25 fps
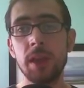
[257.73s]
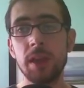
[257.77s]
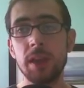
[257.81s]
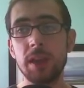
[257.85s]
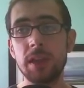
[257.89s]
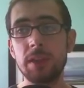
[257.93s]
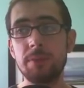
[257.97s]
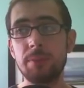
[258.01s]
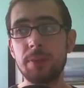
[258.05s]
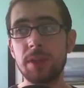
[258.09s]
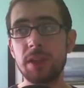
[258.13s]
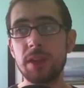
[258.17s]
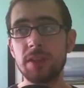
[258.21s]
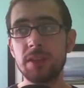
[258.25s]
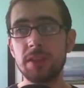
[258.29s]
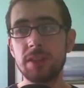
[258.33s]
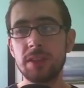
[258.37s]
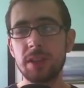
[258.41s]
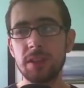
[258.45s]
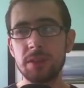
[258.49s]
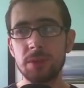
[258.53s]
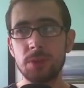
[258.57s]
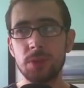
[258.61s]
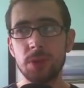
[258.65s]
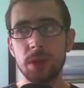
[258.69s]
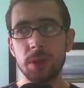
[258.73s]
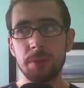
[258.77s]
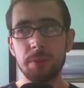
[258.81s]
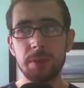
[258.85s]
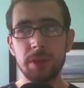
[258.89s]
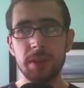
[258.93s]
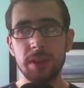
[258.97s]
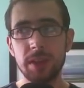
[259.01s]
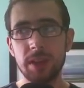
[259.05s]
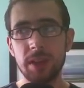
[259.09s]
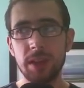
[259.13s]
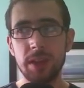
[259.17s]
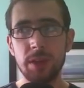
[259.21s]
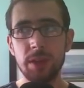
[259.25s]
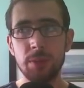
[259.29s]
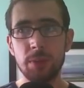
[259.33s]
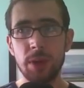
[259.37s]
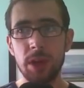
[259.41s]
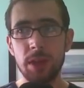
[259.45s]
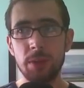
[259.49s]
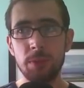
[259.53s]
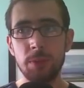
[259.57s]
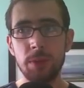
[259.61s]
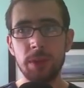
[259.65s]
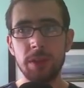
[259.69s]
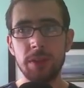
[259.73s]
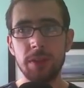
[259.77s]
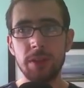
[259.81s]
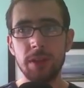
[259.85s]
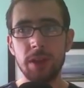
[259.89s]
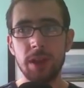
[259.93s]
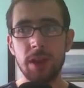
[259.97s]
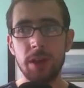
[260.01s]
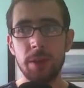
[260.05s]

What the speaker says: is because it doesn't work particularly well with